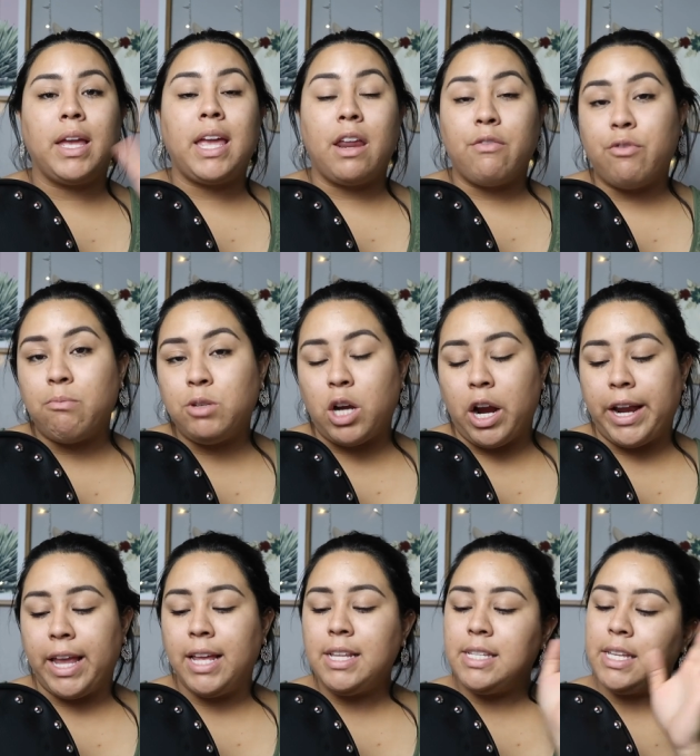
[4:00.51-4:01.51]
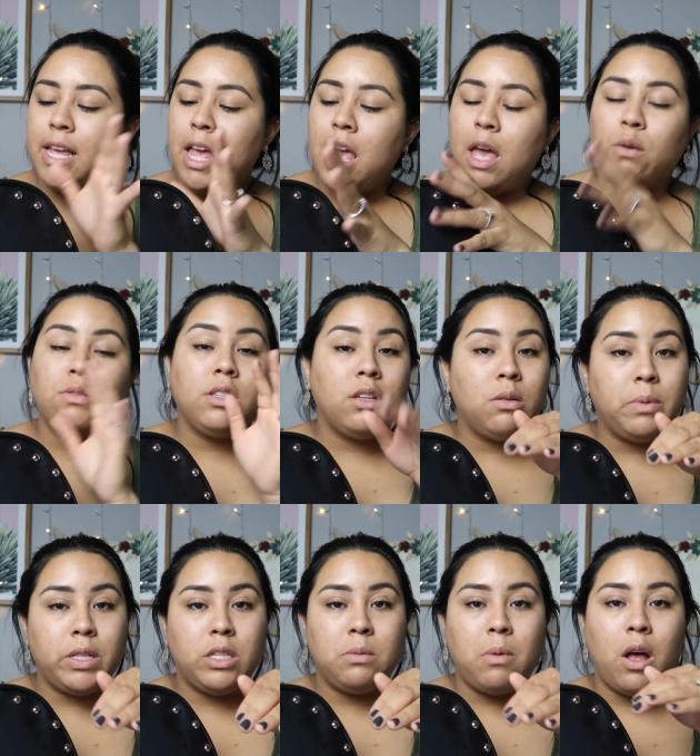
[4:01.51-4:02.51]
again from Target. It was a
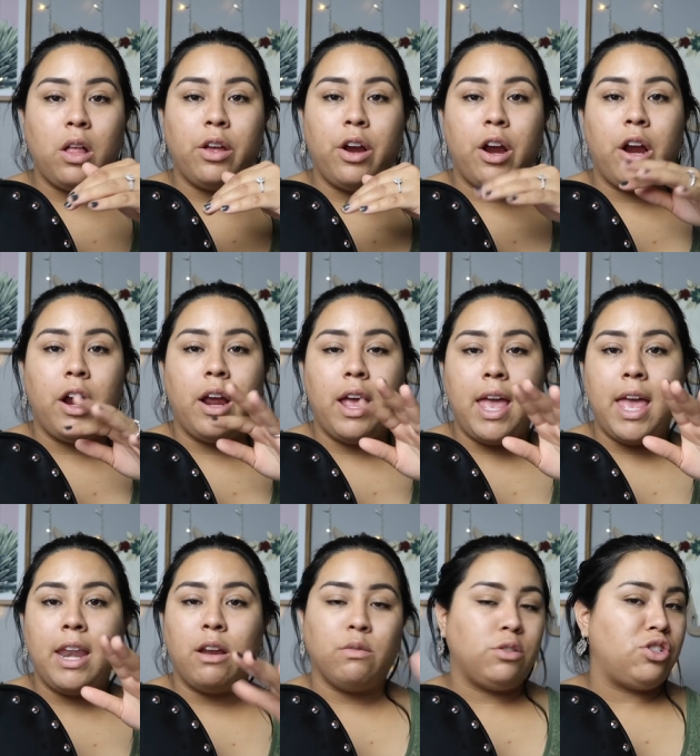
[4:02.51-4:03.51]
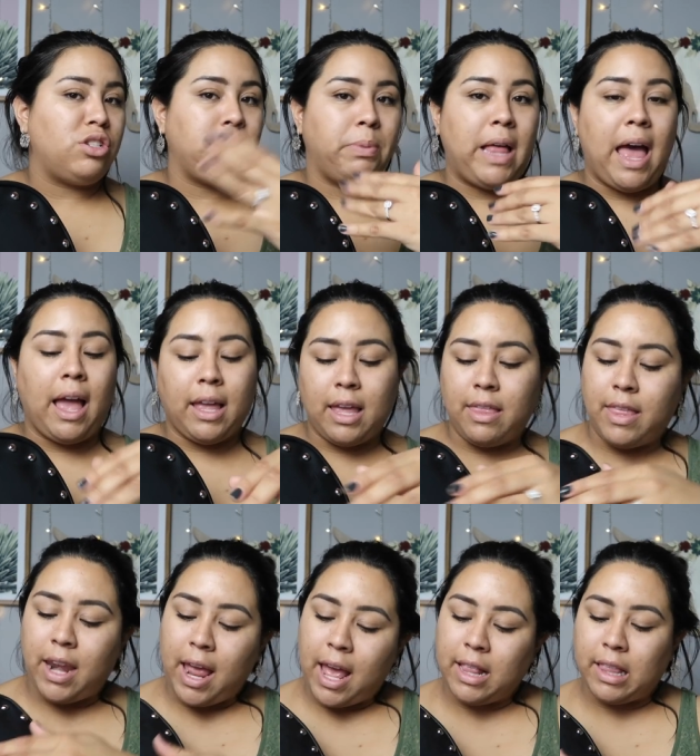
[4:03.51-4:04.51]
little bit smaller and it was just black, and
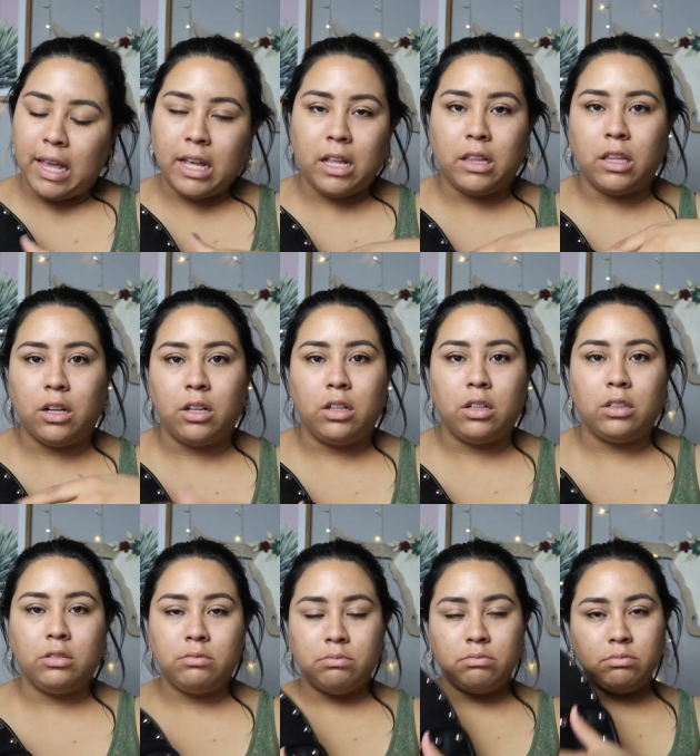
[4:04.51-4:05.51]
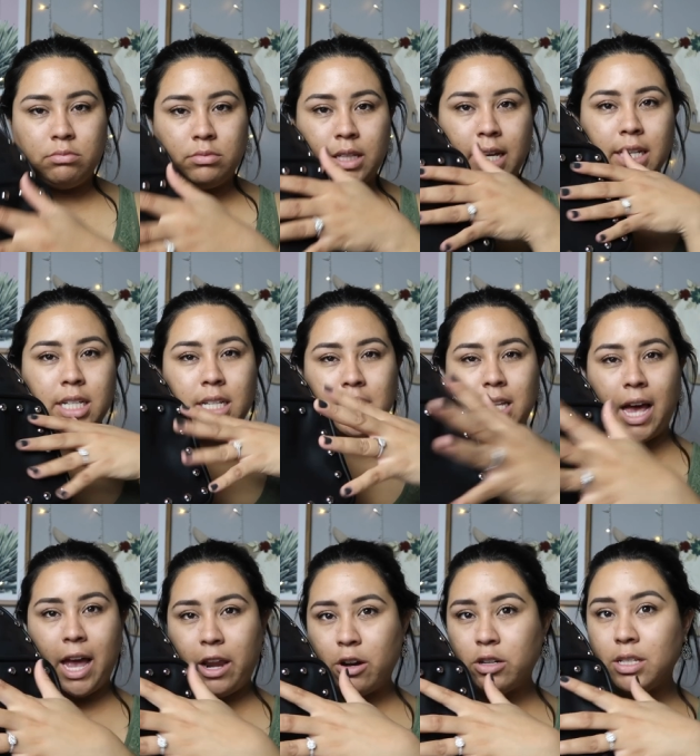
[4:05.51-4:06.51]
then it had like a little like
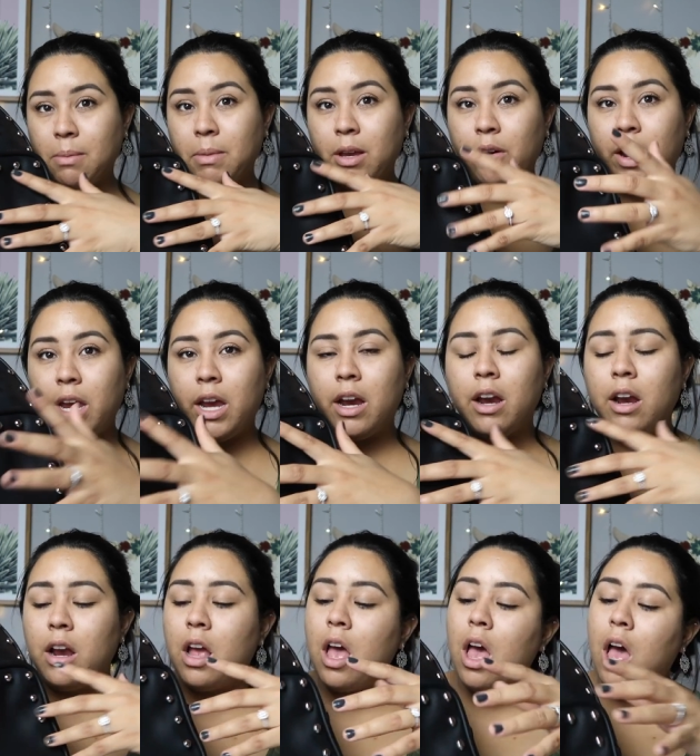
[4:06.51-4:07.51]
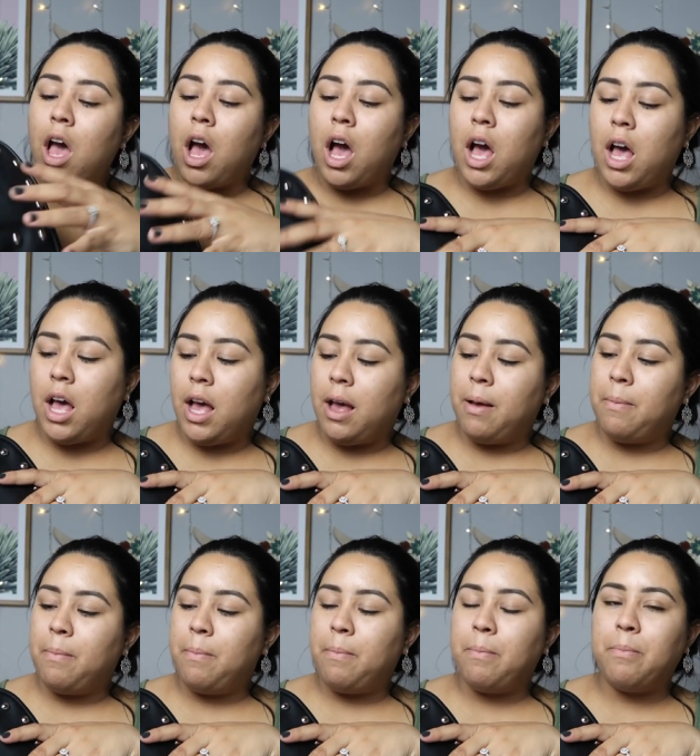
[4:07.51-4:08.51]
design or something right here.
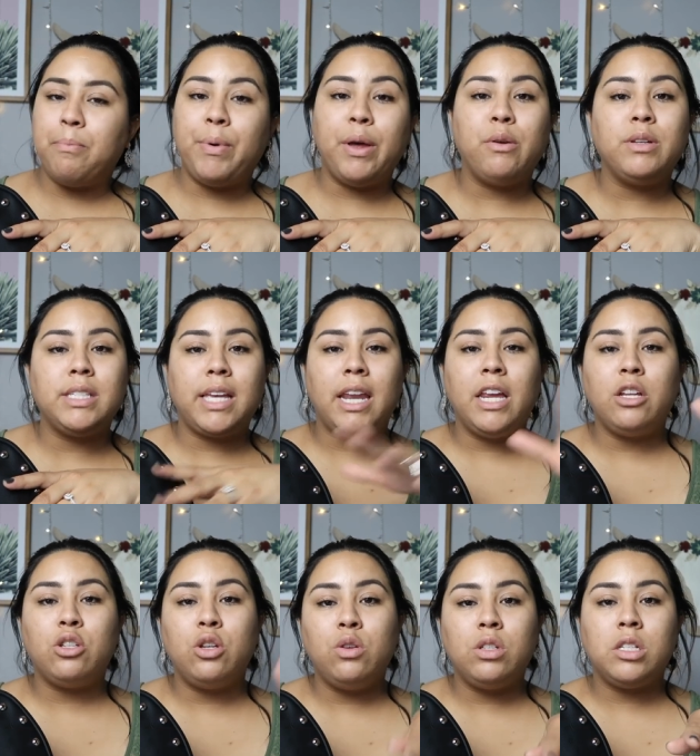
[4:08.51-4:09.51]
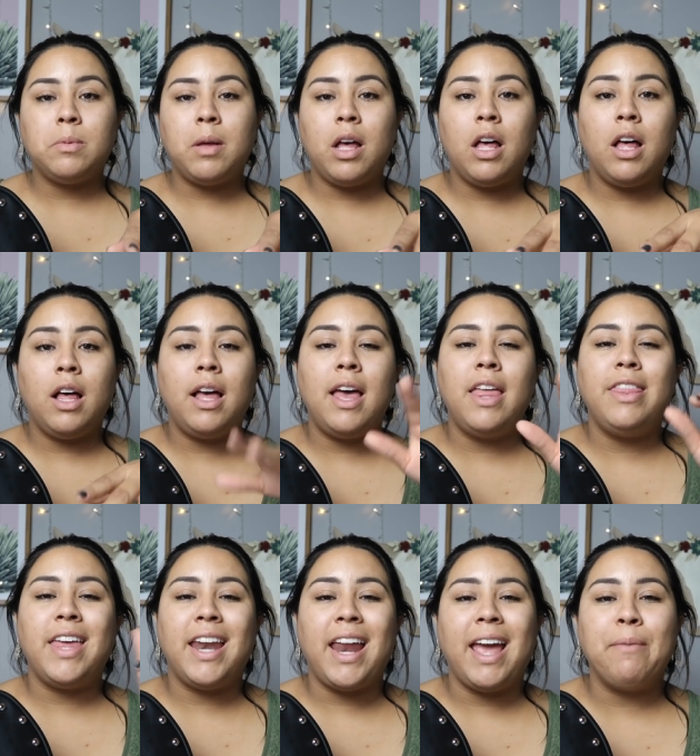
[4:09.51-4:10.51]
But it was getting too small, and
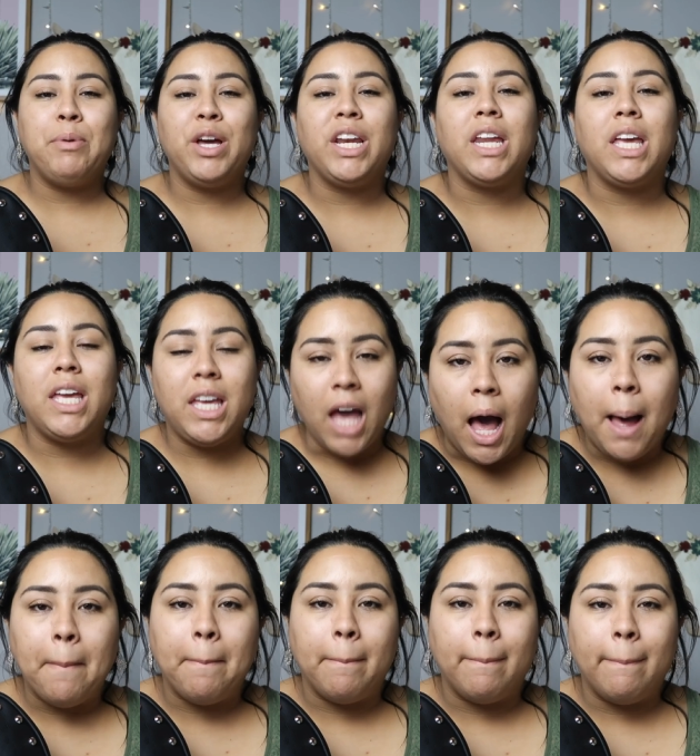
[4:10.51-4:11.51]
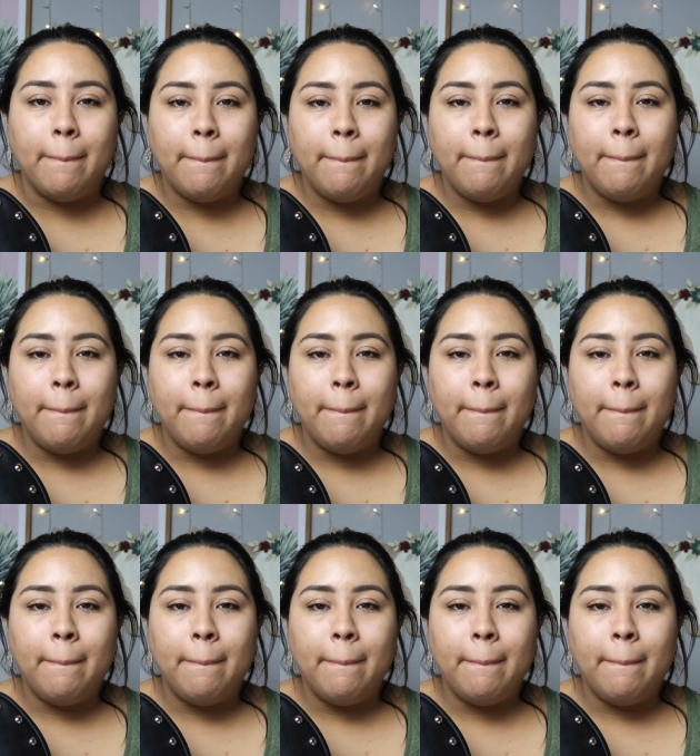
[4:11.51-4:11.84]
then I put gum,